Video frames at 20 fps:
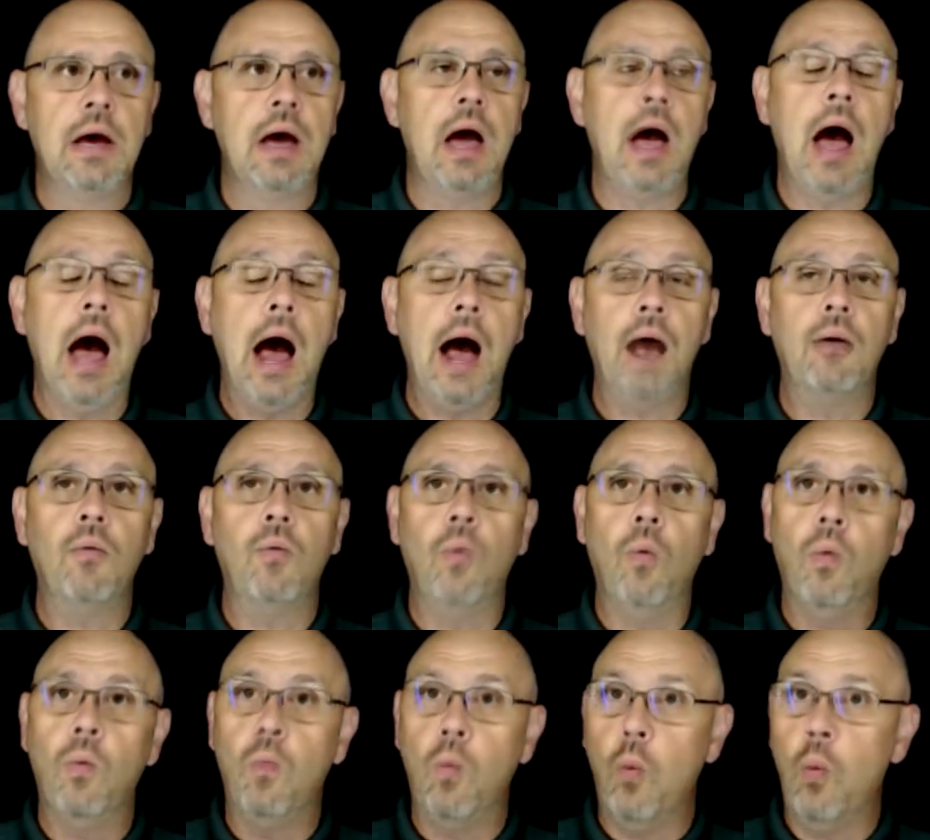
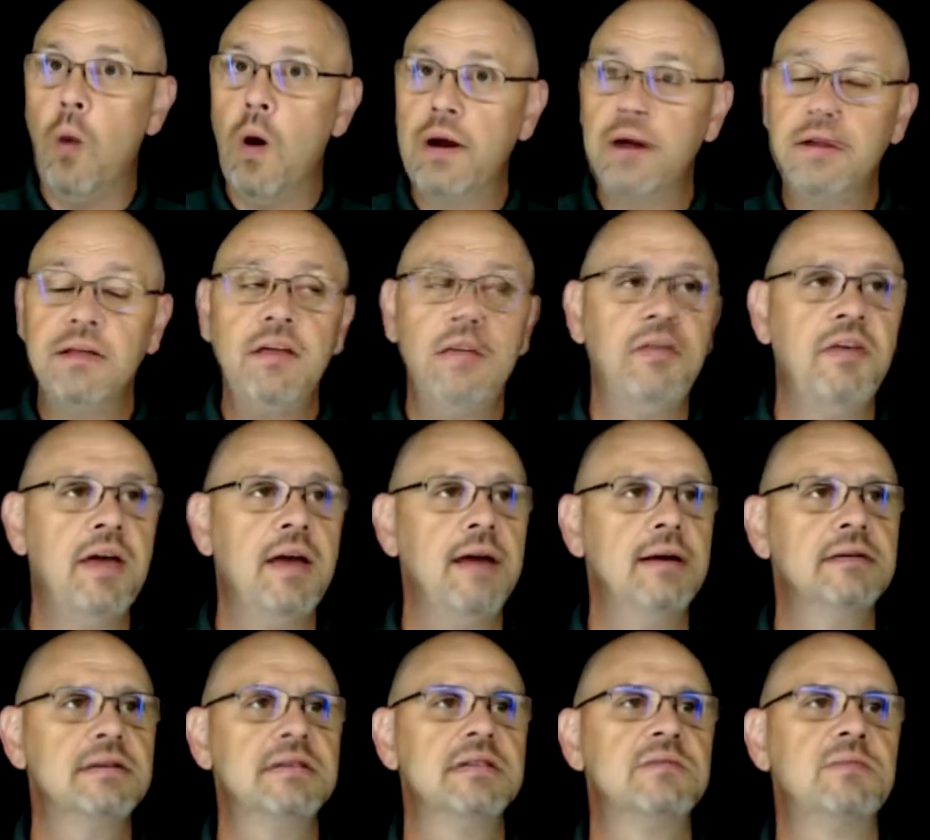One of the
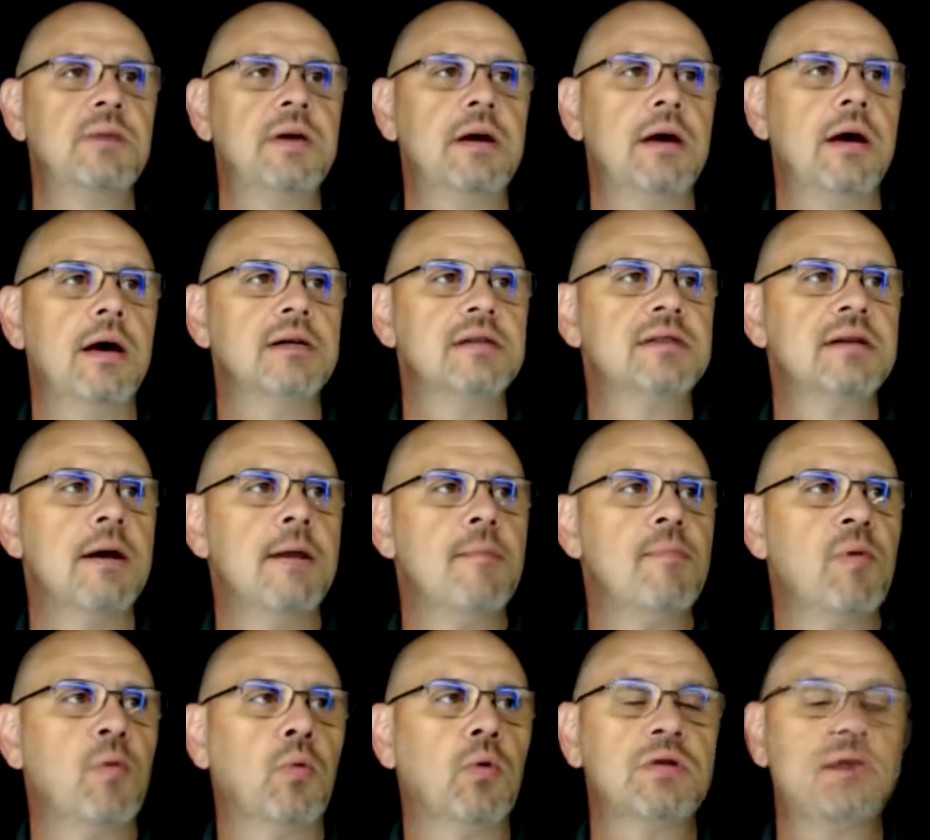things is because
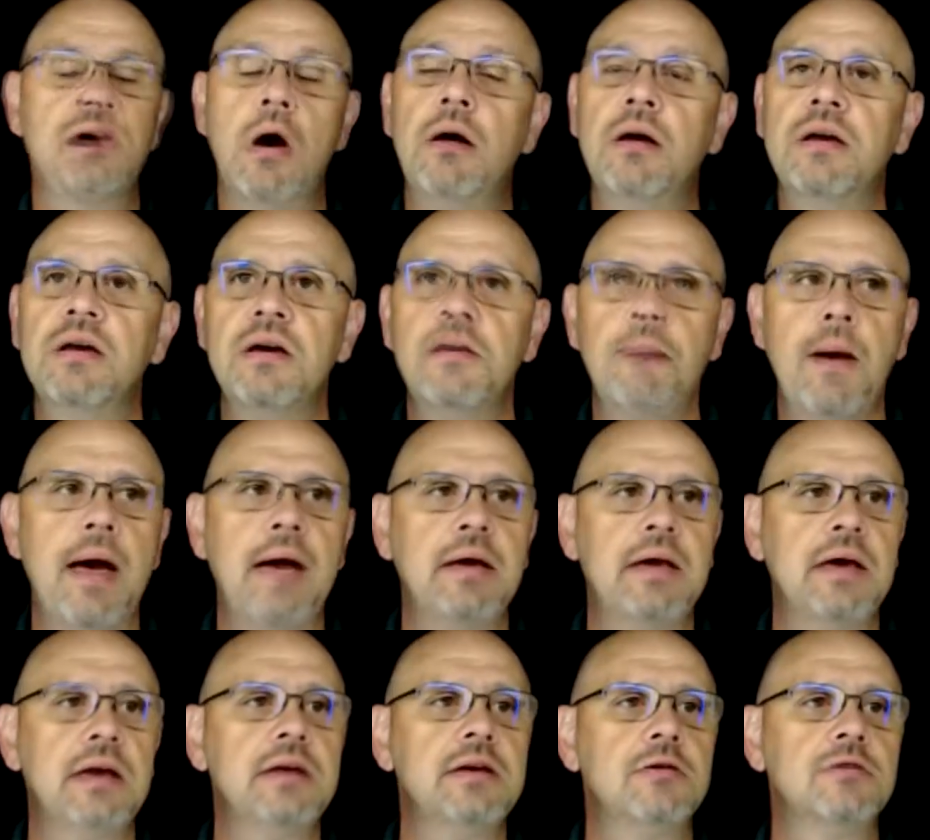we're talking about
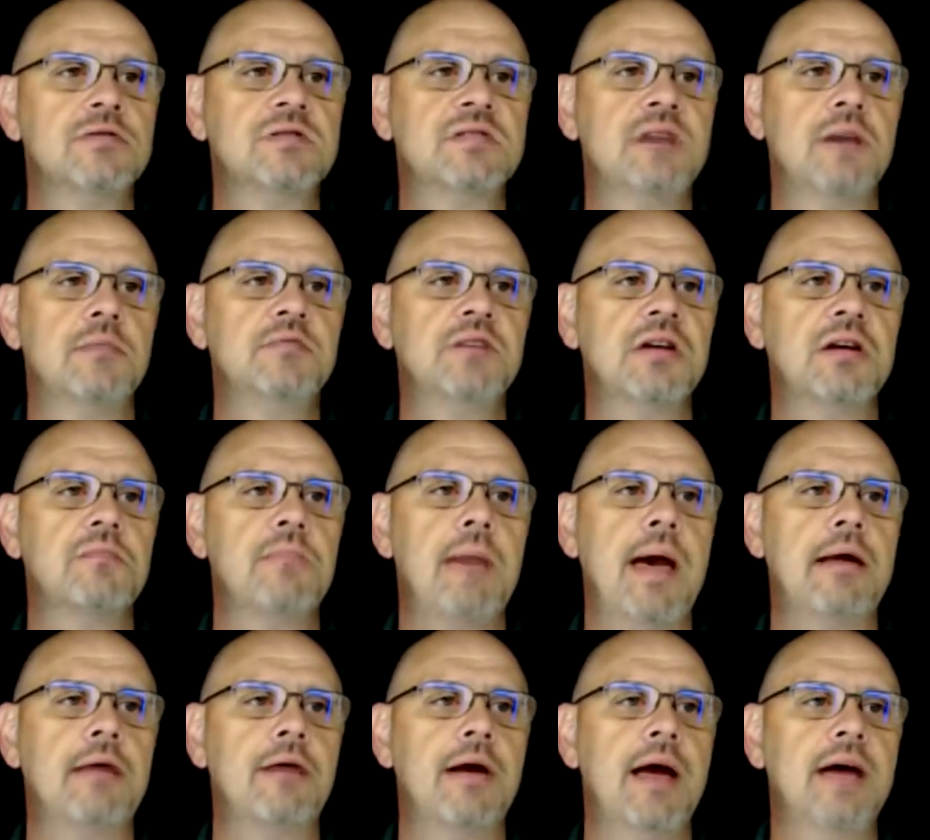getting your subject
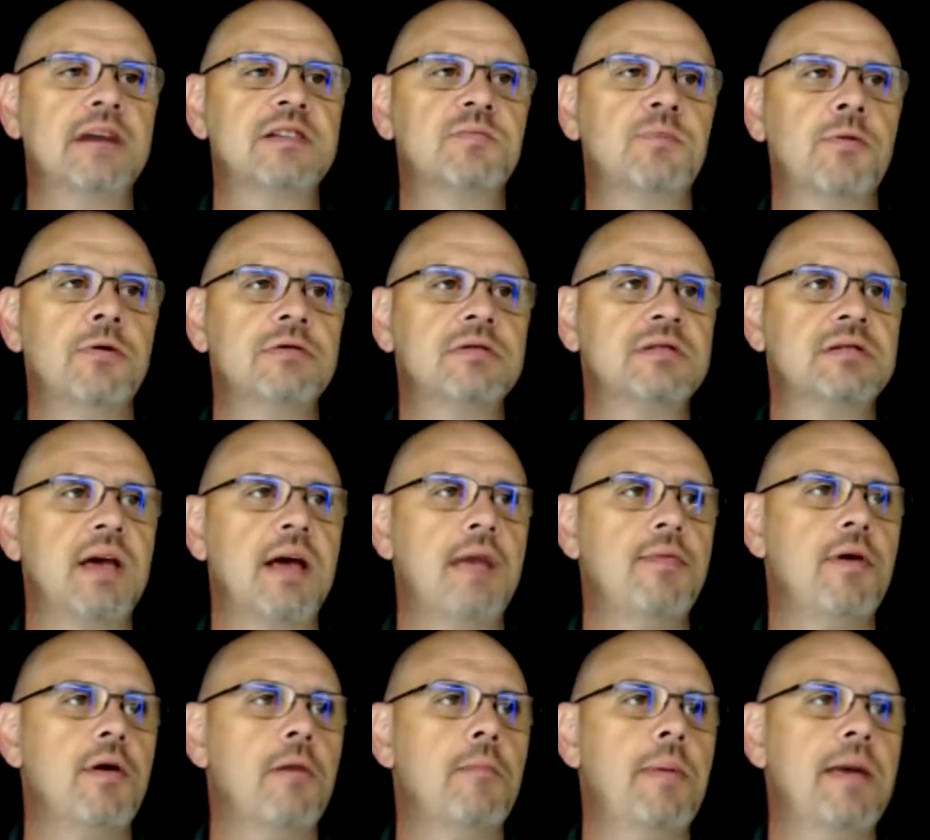matter experts and
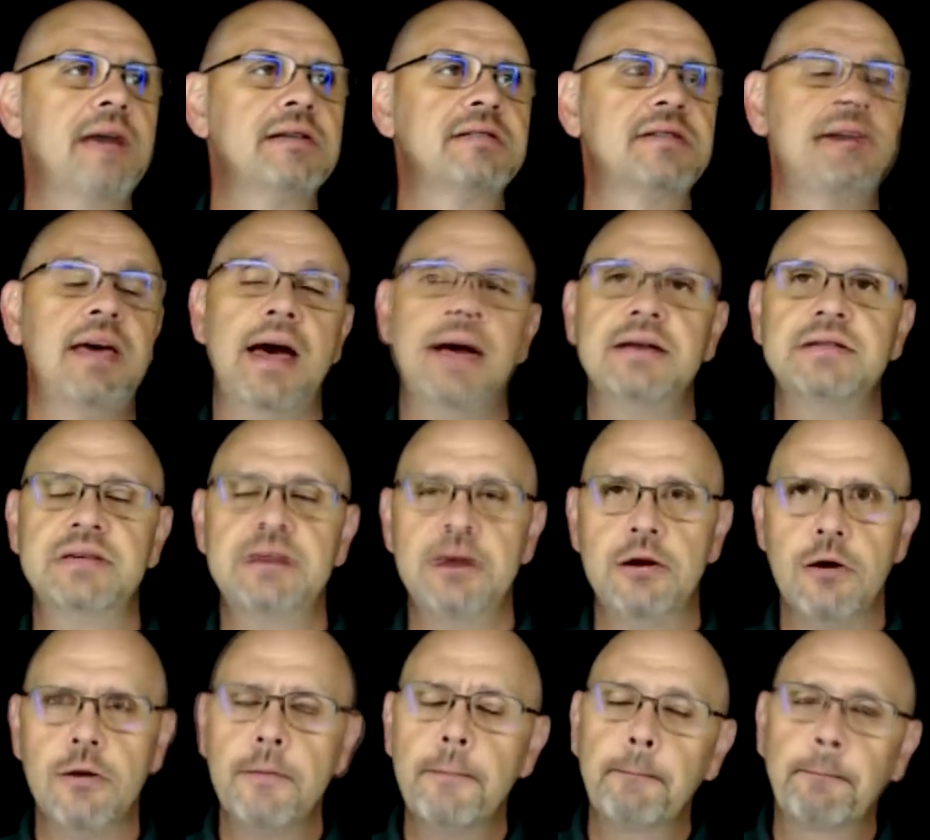their best guess
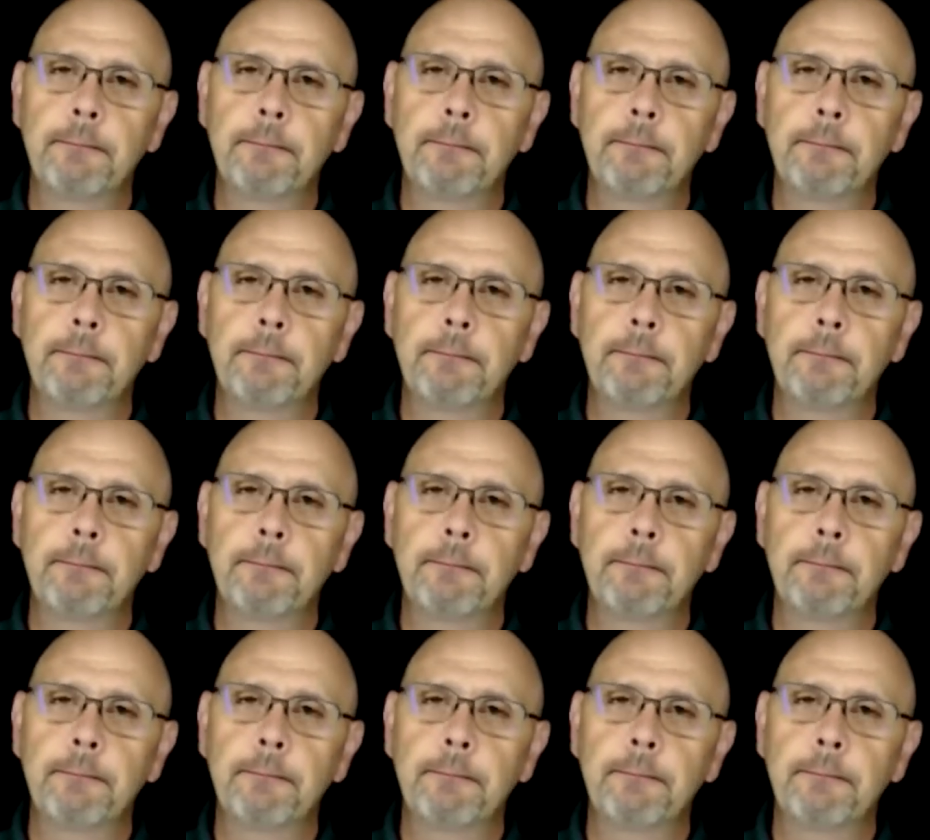here.